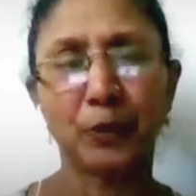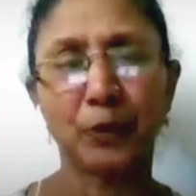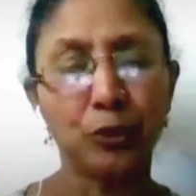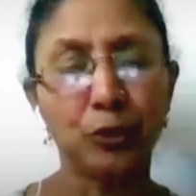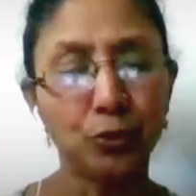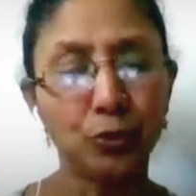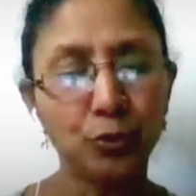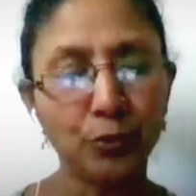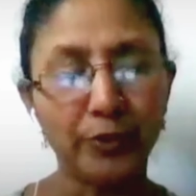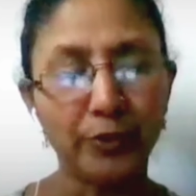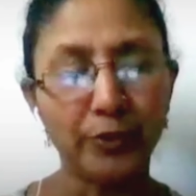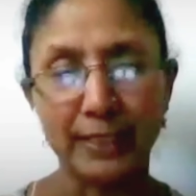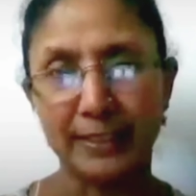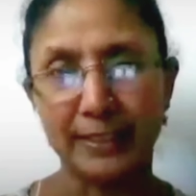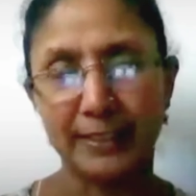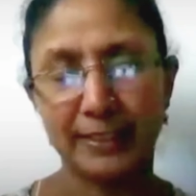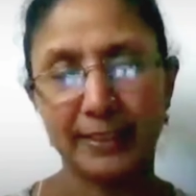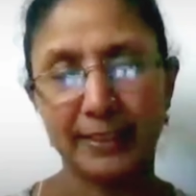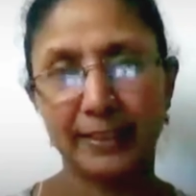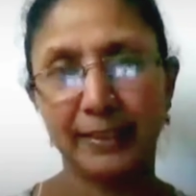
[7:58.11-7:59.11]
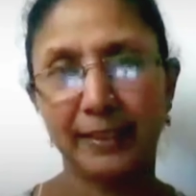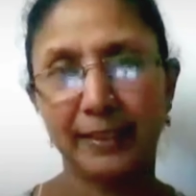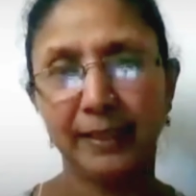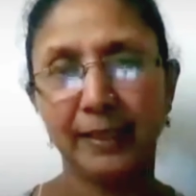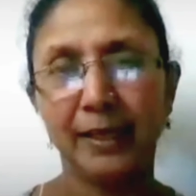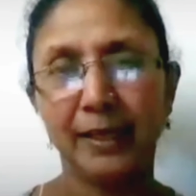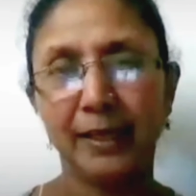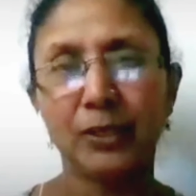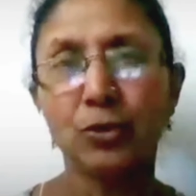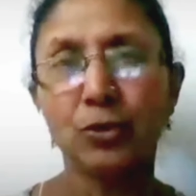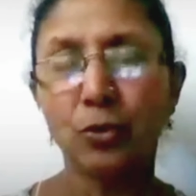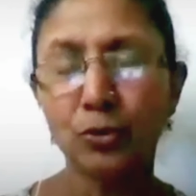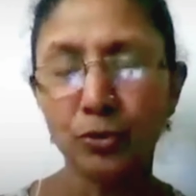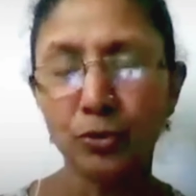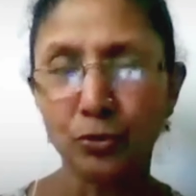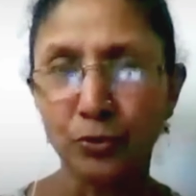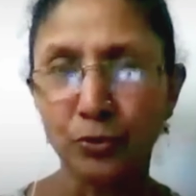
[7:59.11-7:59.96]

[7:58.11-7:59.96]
Do this. Don't do